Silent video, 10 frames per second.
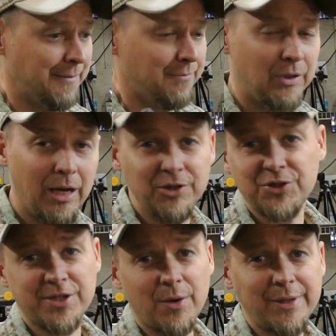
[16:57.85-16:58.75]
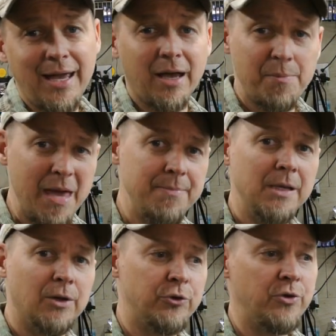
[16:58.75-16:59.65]
you know, I just thought, what the heck, maybe
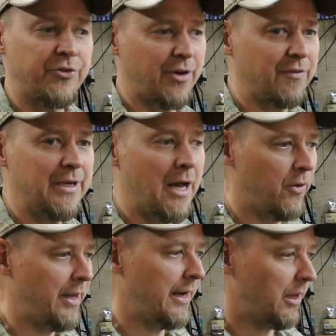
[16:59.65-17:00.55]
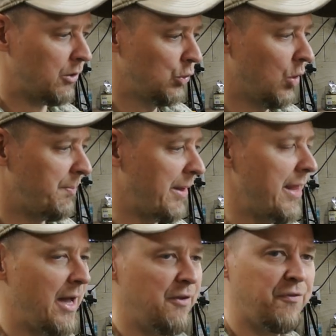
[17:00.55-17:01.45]
I'll do this every now and then. I'll glue up a
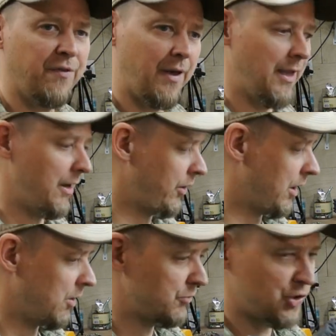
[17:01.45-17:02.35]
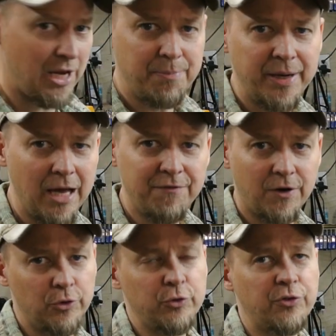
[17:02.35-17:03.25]
knife, or I'll shape a knife,
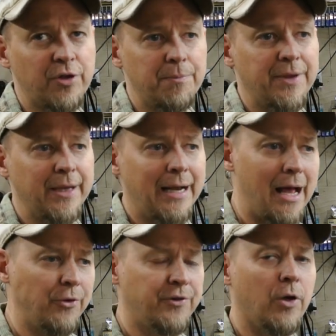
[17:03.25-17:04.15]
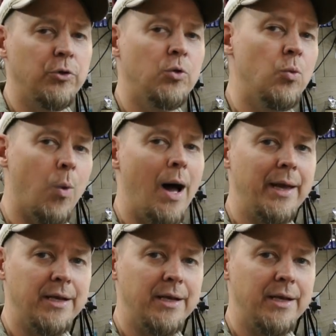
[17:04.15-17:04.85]
or I'll do something, and I'll tell you why it